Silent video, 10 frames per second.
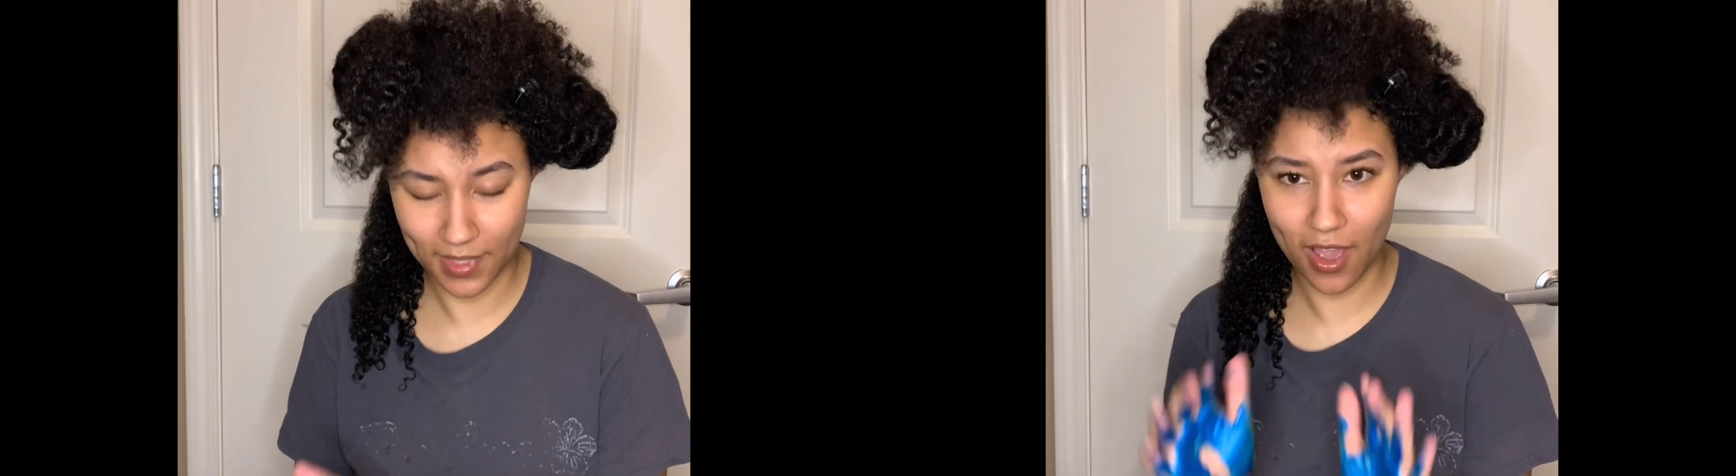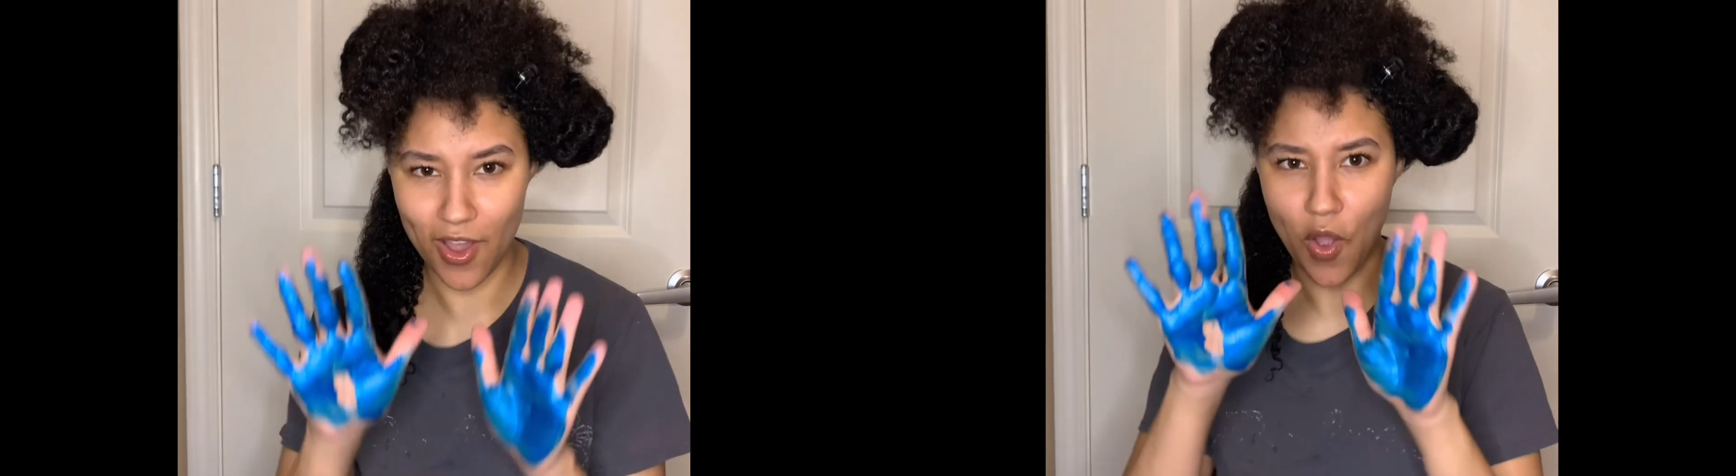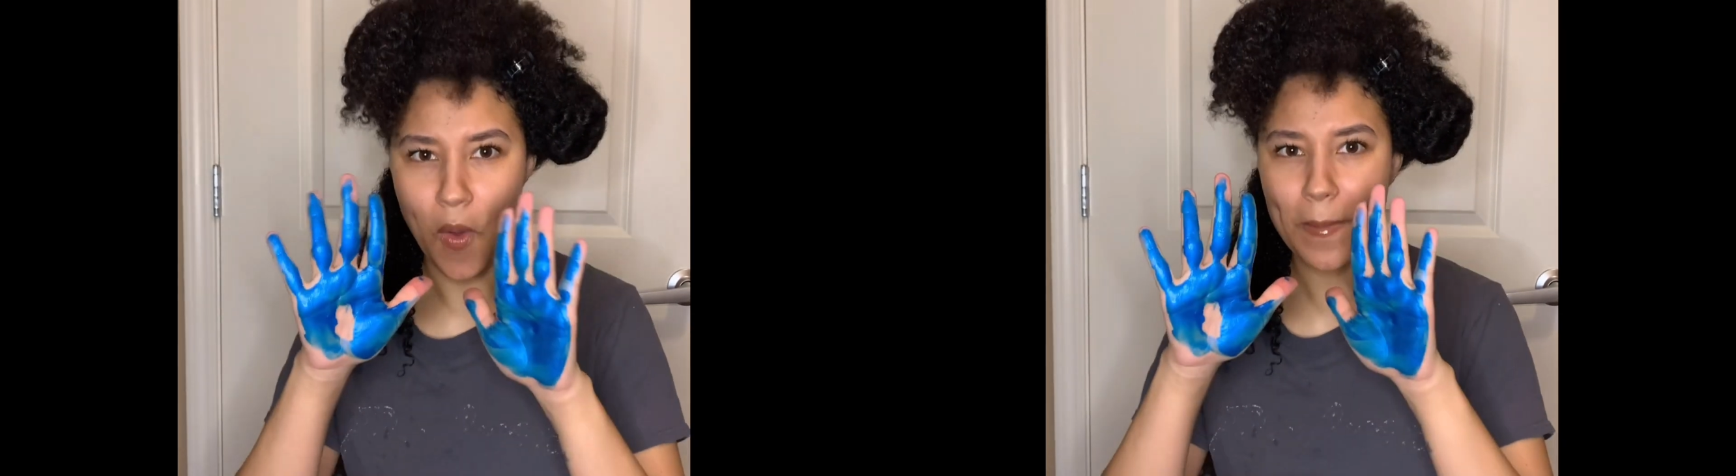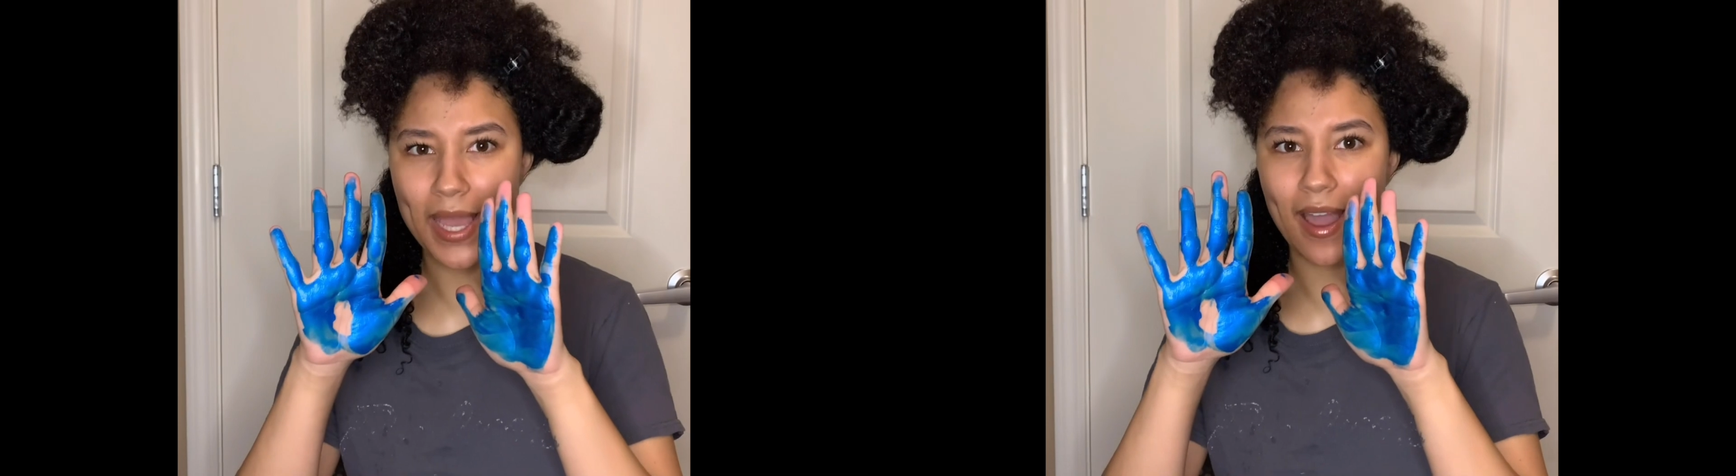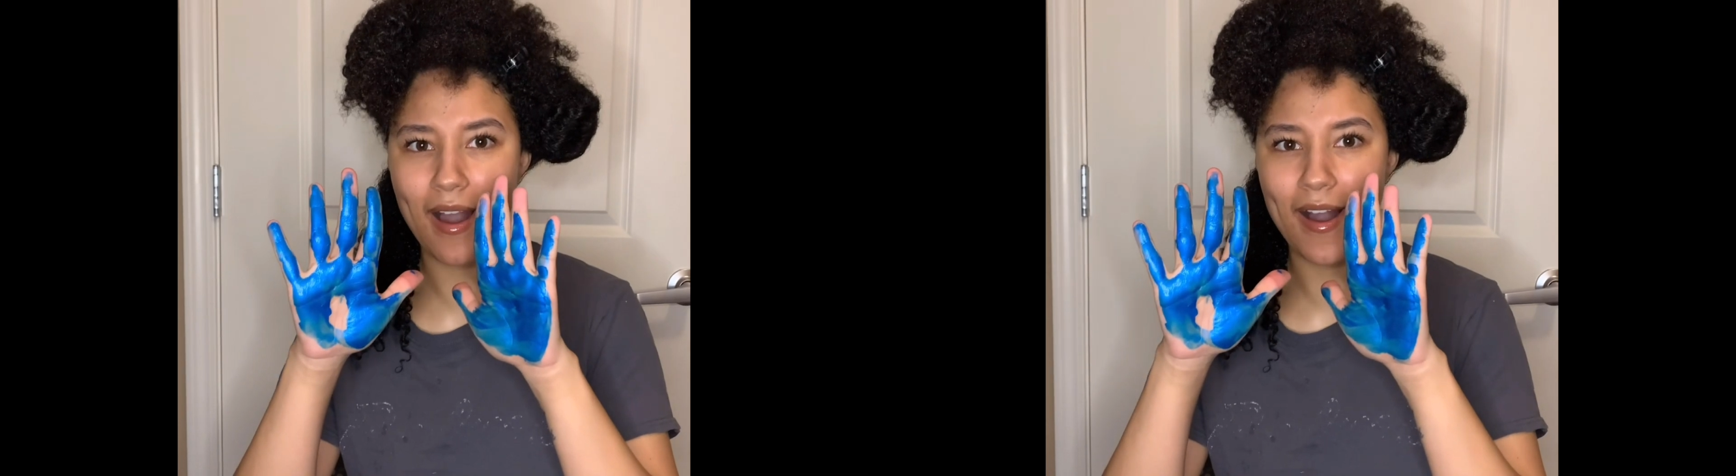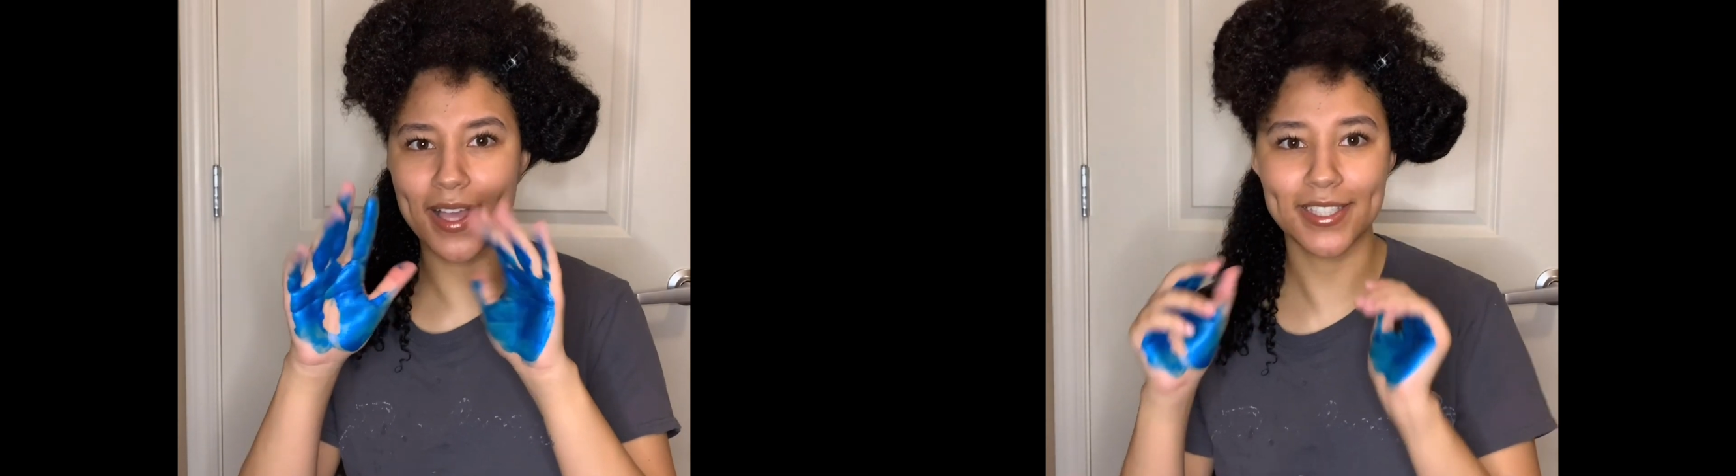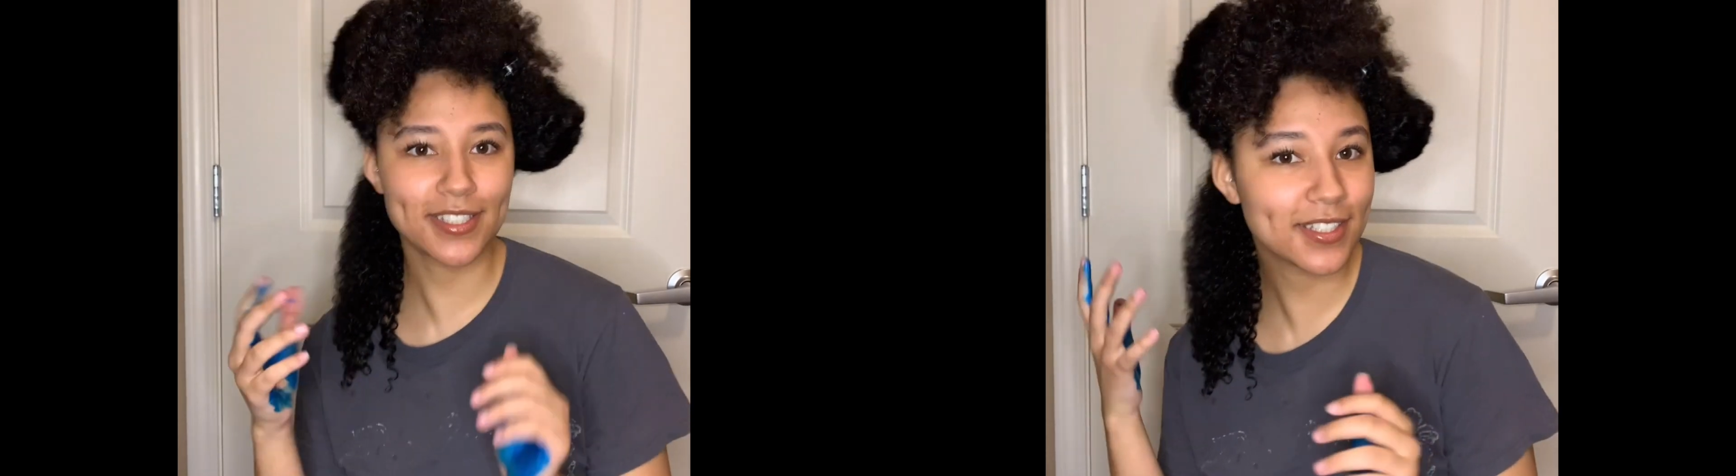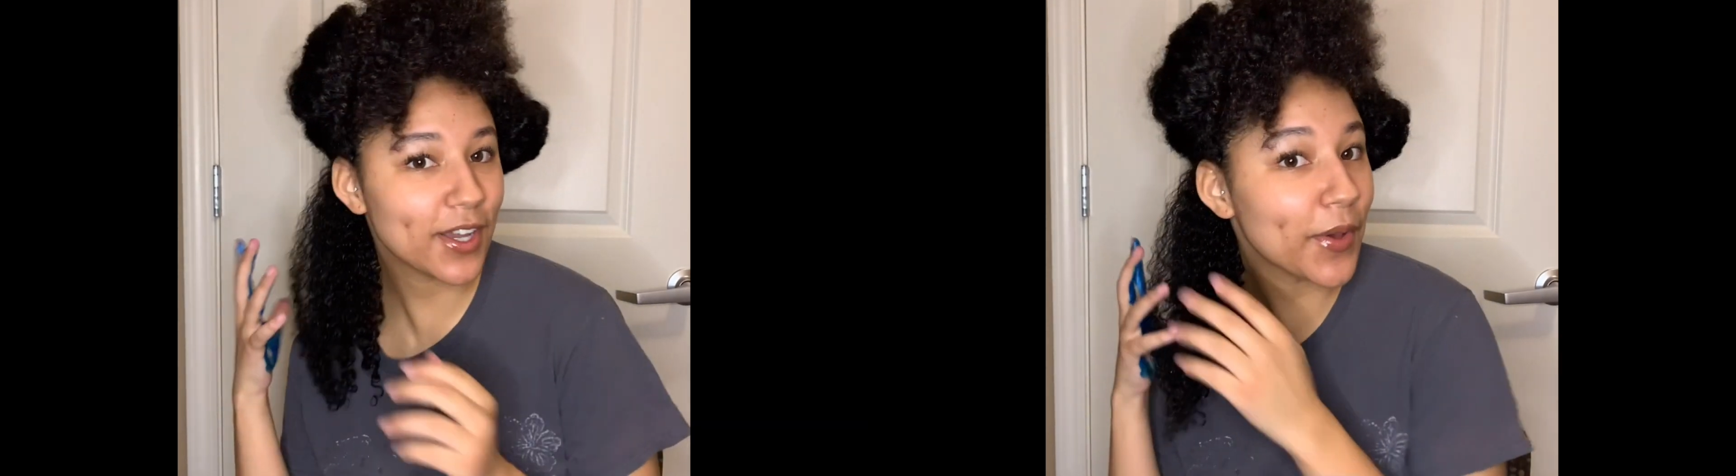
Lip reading: Oh my gosh.